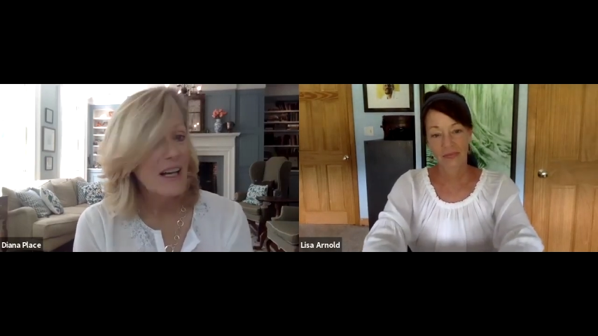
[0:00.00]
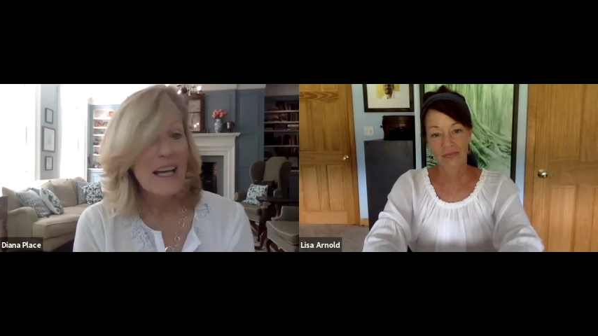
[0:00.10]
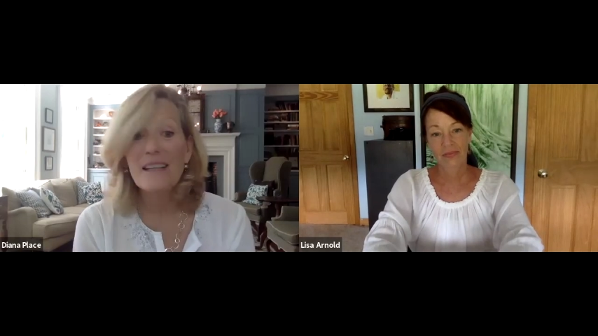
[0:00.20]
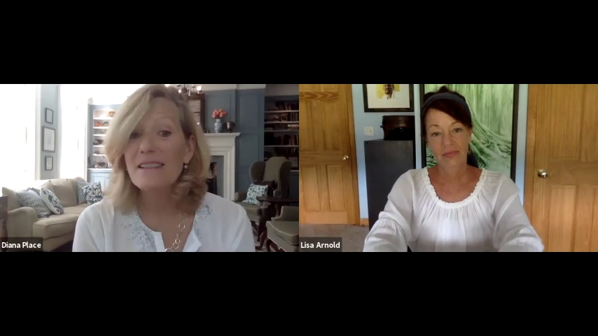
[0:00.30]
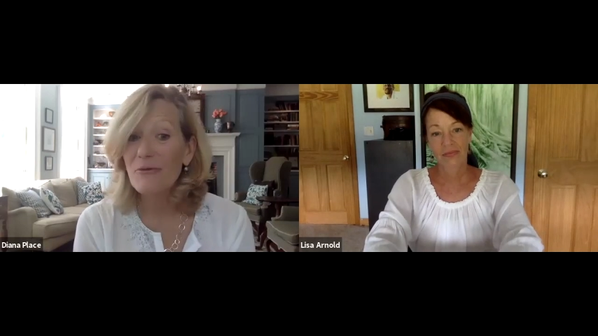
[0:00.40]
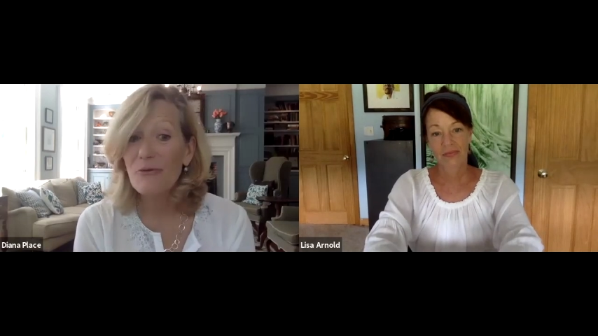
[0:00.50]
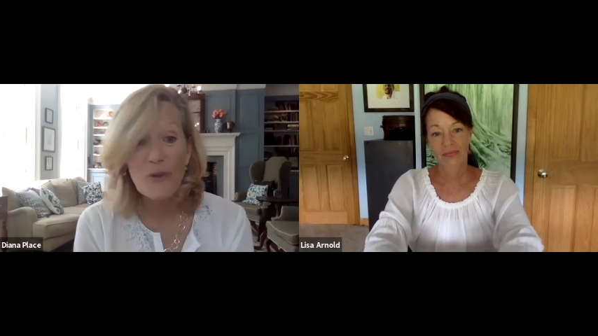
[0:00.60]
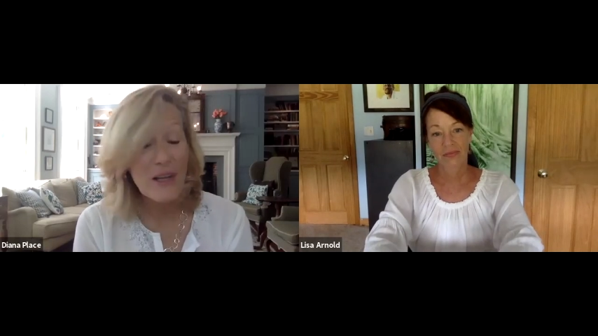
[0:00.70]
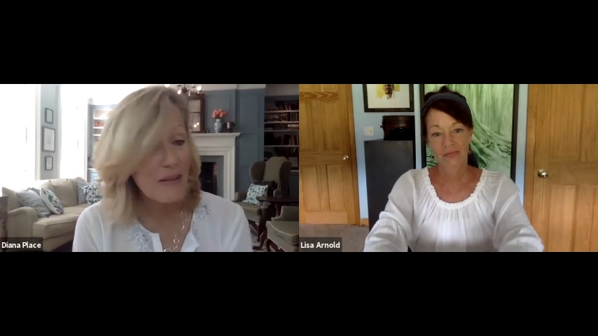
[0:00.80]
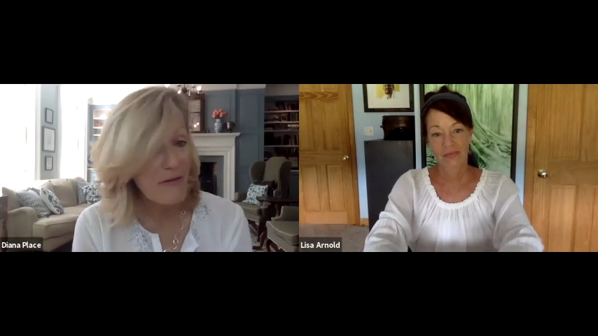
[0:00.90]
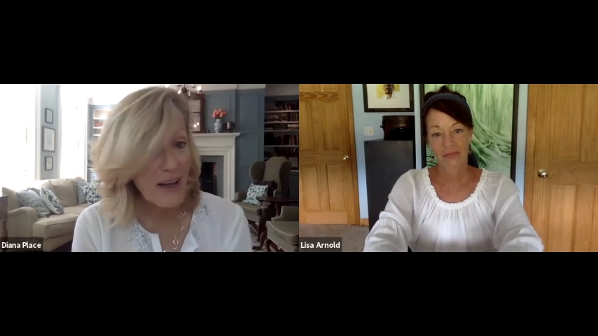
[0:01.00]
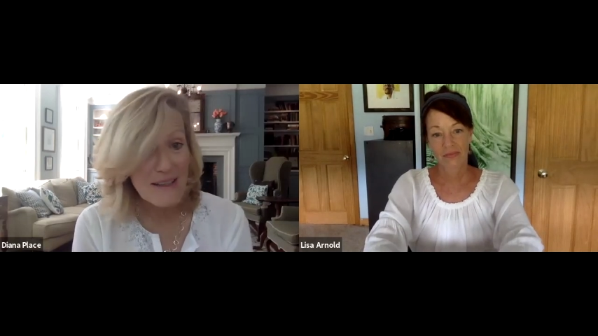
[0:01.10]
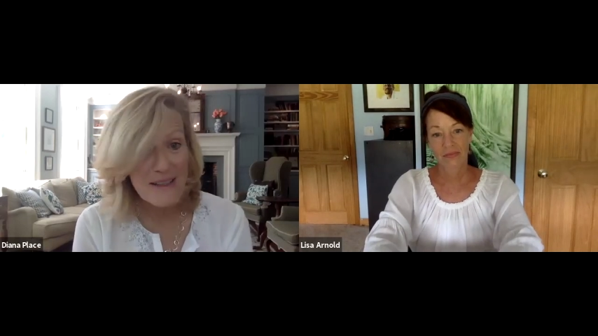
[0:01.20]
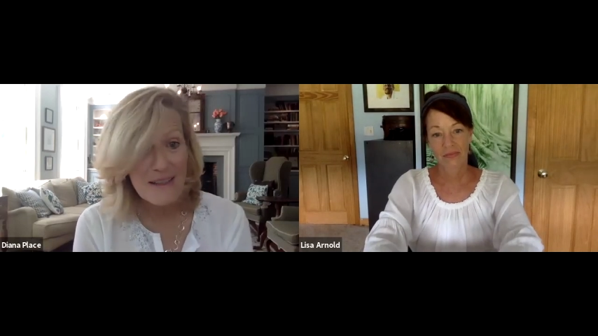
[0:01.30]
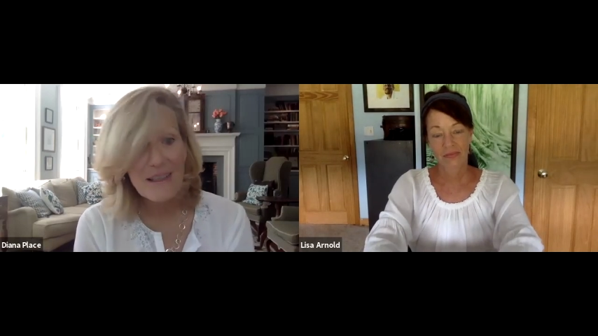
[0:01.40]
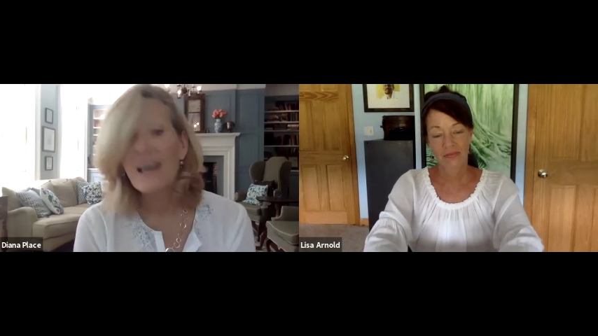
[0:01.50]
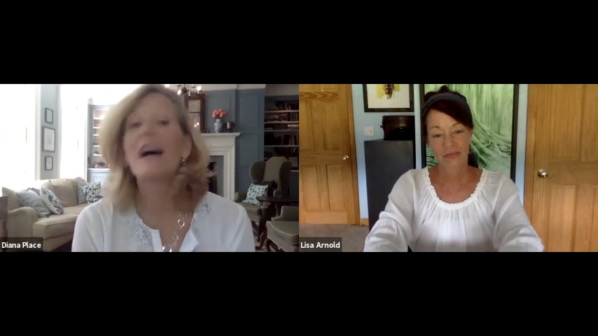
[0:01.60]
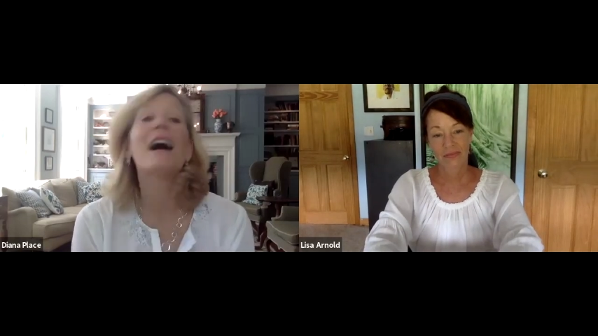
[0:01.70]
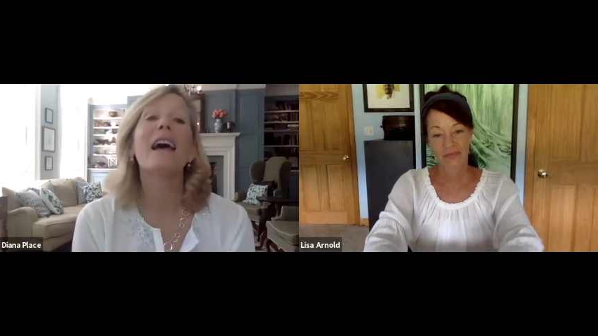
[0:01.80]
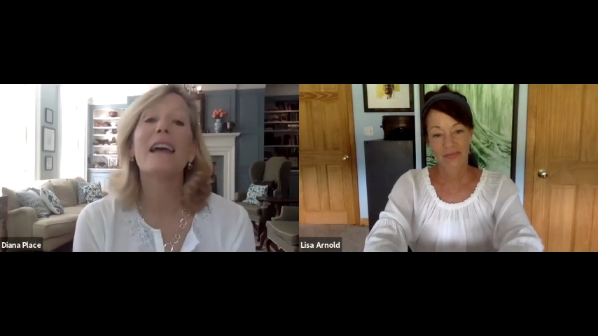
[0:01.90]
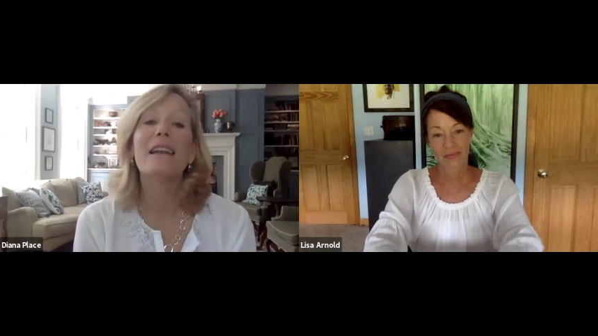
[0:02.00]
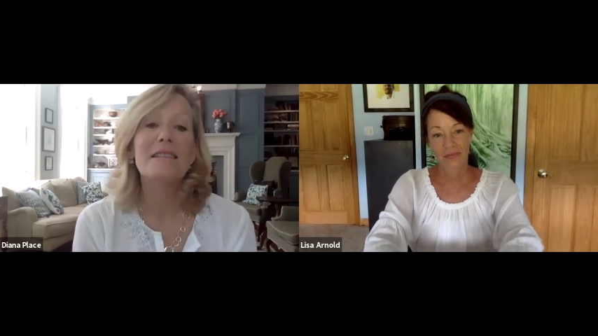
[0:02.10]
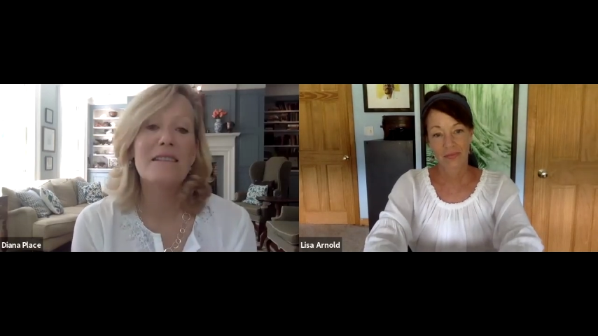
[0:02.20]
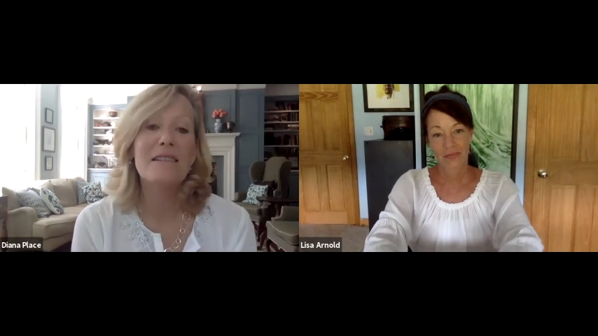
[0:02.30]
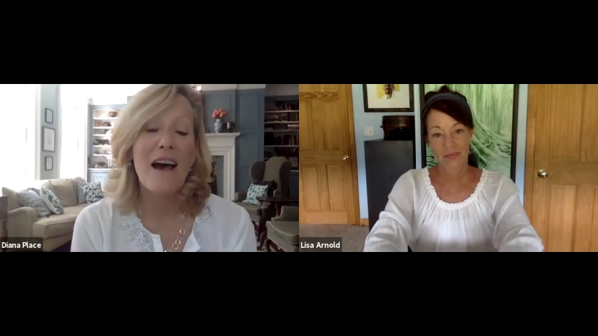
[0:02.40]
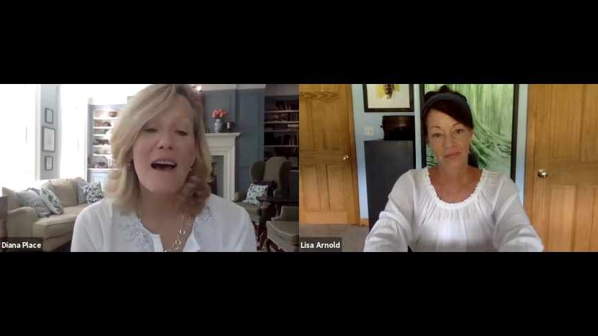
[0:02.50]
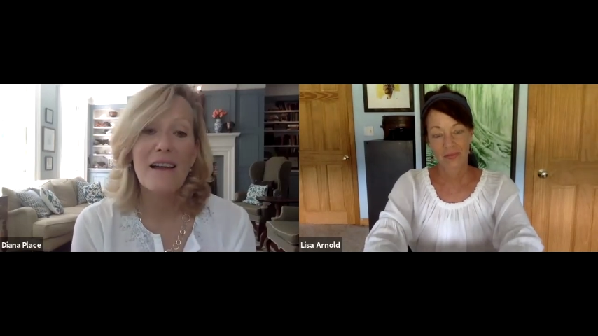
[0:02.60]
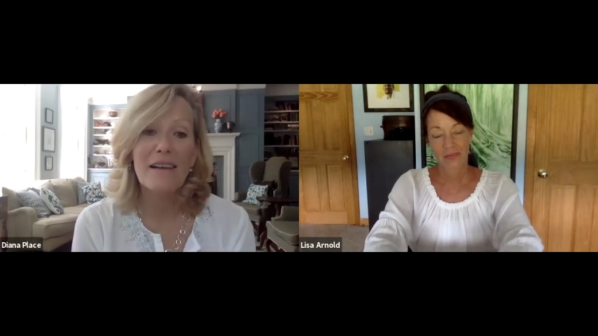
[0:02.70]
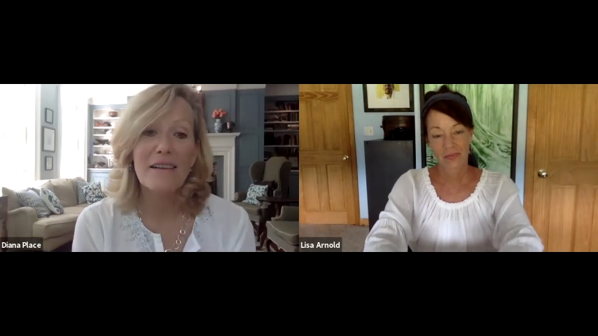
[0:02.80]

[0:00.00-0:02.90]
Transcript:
Speaker 1: It is a free event. It is not